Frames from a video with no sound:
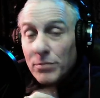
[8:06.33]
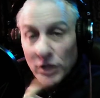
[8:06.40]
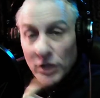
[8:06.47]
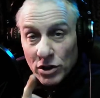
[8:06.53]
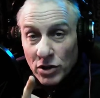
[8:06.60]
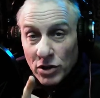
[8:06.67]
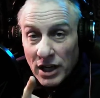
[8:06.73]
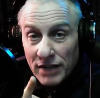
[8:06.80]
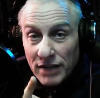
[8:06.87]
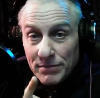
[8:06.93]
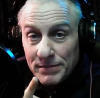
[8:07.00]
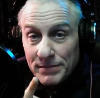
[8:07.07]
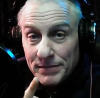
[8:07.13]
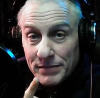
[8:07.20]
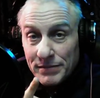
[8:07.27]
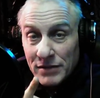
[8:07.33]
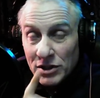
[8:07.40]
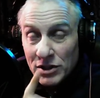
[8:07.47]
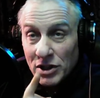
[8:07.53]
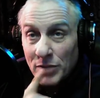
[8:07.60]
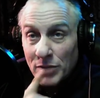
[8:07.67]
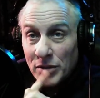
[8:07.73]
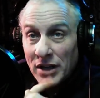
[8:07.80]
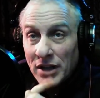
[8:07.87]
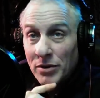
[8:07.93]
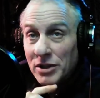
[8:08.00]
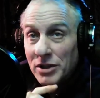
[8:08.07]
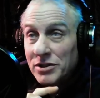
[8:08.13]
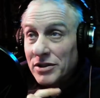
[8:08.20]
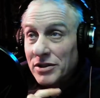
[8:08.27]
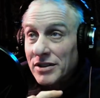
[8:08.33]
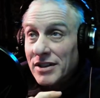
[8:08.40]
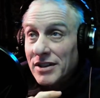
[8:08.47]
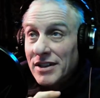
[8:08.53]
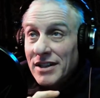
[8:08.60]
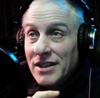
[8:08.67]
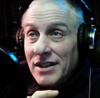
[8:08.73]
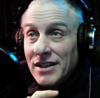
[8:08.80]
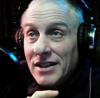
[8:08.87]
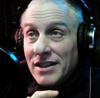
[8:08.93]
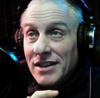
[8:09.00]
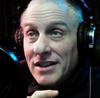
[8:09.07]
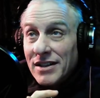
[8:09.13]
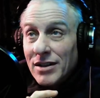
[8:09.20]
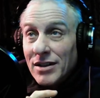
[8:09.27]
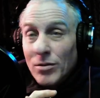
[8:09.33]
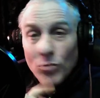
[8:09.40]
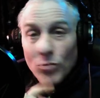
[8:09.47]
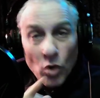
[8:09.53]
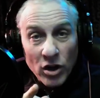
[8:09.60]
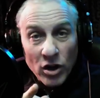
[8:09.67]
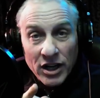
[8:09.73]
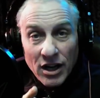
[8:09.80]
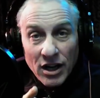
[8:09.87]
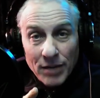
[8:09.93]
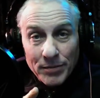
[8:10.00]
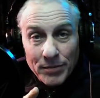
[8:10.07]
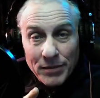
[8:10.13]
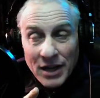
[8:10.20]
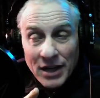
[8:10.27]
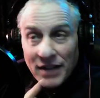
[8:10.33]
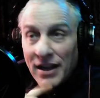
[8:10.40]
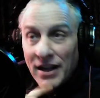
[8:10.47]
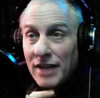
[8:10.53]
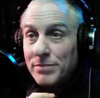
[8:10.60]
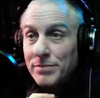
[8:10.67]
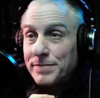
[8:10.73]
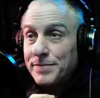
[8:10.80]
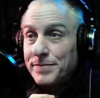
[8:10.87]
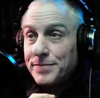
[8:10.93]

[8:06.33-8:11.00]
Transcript: I'm going to try it. I'm going to start playing with this. More to come on that.